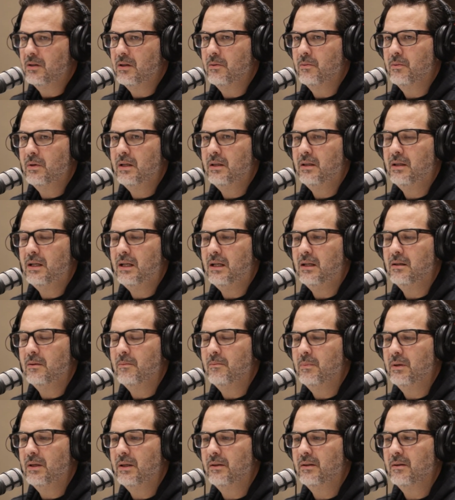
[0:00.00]
So you really need
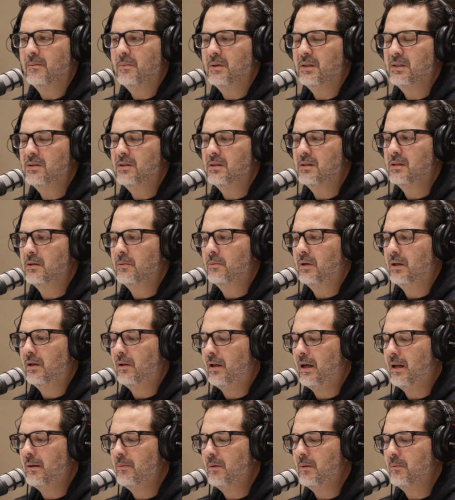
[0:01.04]
to build a business. And what
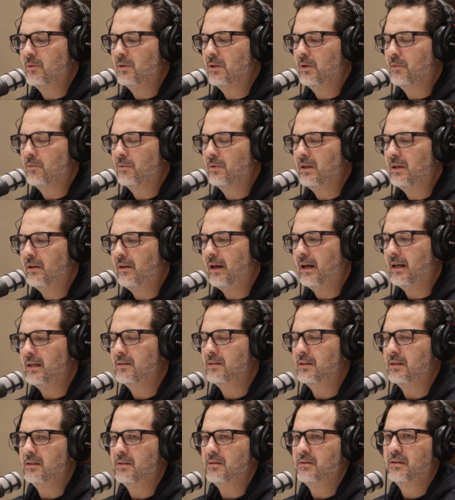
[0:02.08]
a lot of people don't
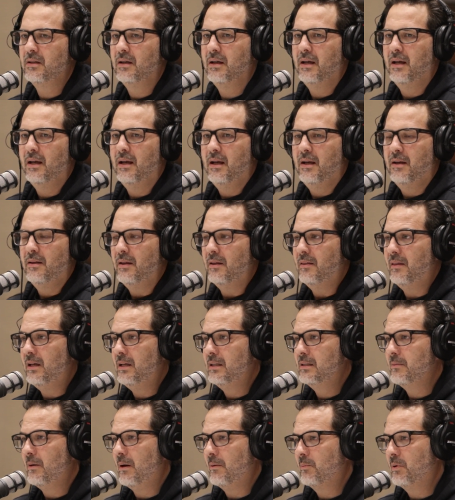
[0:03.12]
realize is they
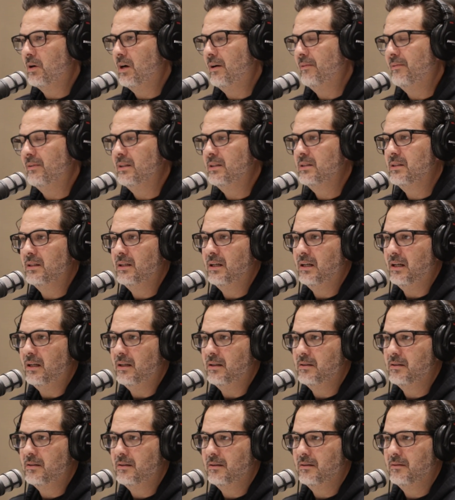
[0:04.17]
think it's about profits, and it
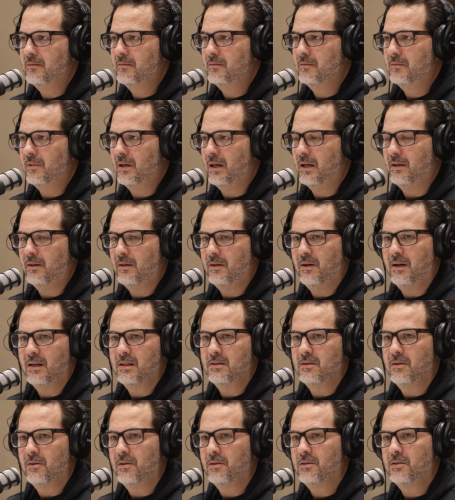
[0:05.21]
is, right? You
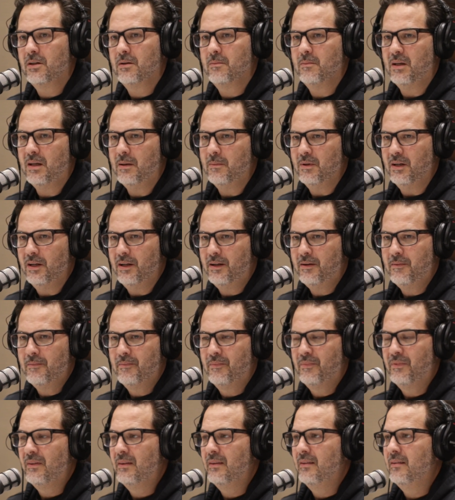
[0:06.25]
guys know the term EBITDA,
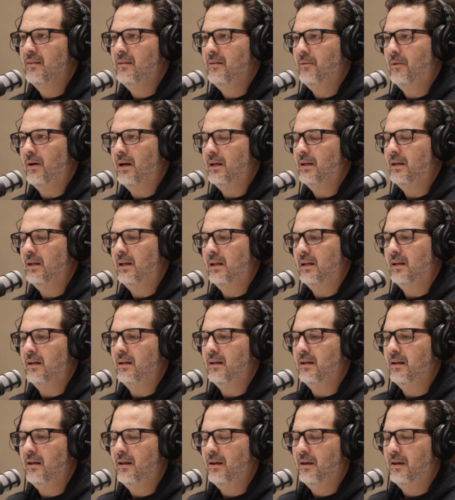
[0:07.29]
right?
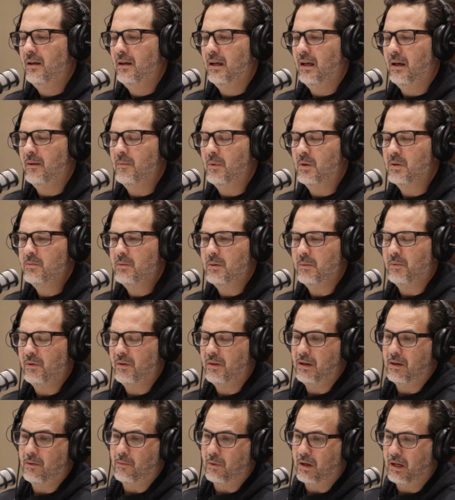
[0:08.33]
And most
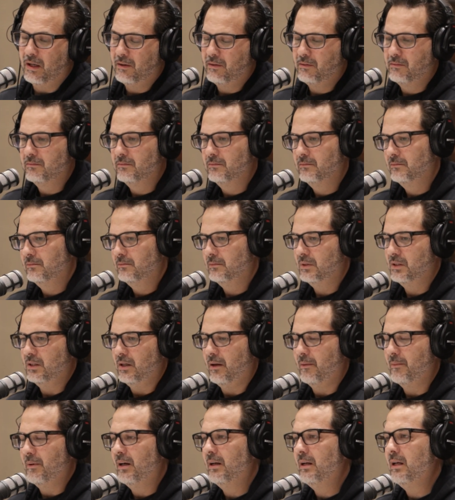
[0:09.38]
people think, well, it's
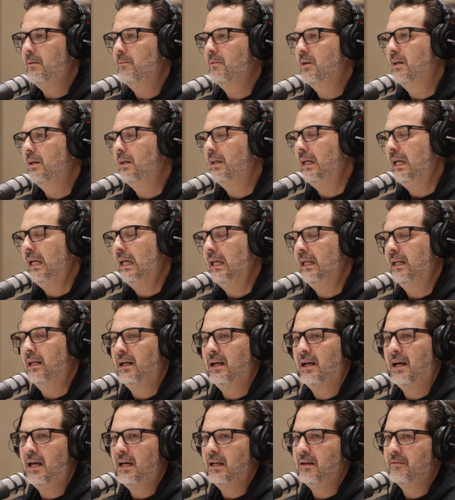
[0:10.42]
all about EBITDA. And
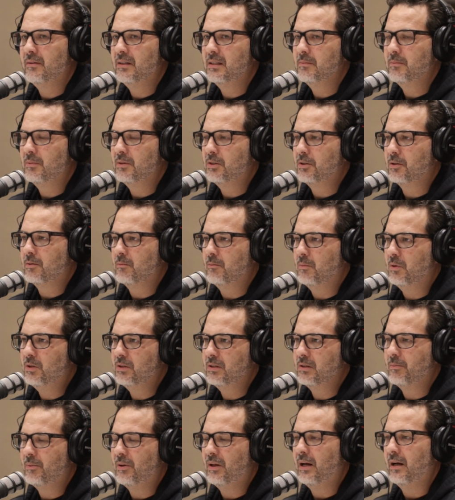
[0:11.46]
it kind of is, but your
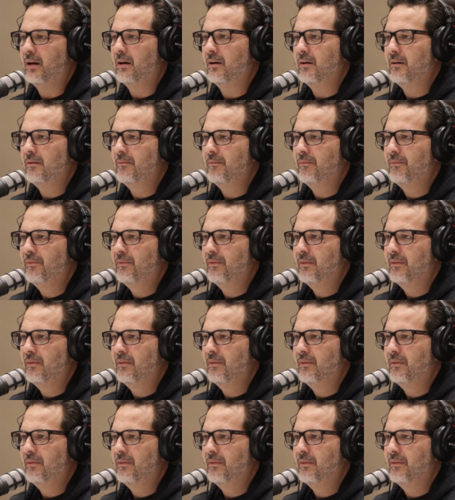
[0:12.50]
multiplier,